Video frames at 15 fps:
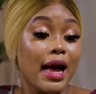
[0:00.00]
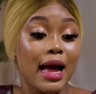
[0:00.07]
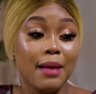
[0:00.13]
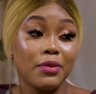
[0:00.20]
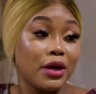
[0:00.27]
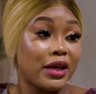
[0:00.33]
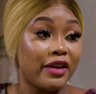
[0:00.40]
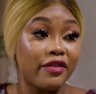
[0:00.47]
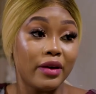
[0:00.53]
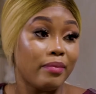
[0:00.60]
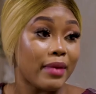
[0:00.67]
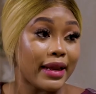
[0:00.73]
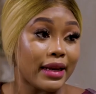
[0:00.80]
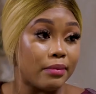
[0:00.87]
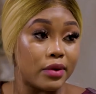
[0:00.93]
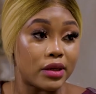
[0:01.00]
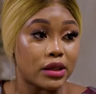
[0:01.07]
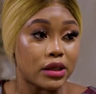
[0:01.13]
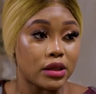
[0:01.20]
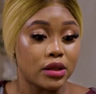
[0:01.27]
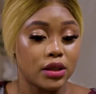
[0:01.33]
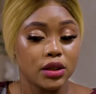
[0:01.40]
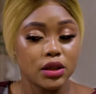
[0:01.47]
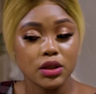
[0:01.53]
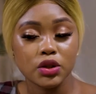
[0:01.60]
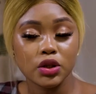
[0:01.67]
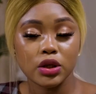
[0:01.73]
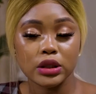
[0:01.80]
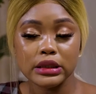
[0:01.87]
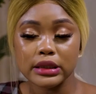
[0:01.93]
I'm not giving him any money. He
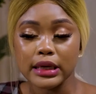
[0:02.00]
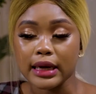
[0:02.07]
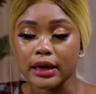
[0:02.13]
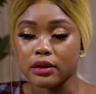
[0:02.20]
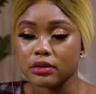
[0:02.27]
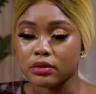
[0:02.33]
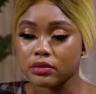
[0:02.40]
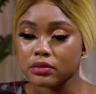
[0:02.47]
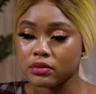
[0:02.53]
should go to hell.